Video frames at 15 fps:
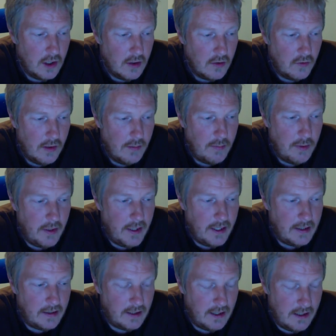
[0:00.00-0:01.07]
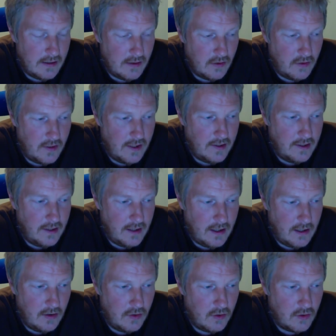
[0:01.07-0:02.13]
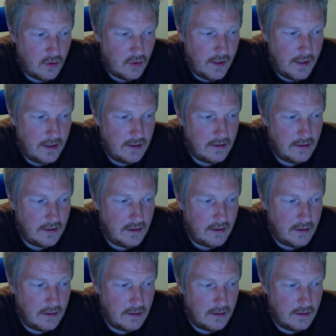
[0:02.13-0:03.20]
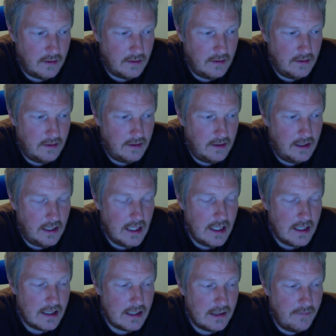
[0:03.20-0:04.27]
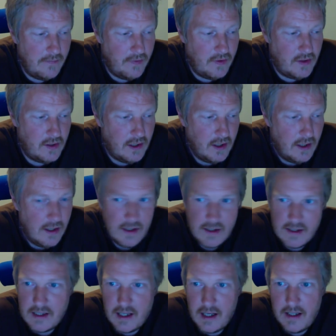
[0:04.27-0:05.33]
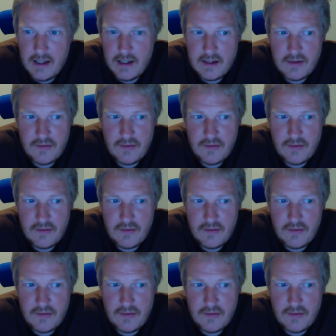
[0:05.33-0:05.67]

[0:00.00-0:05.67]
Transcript: RippleNet has already now quite a decent size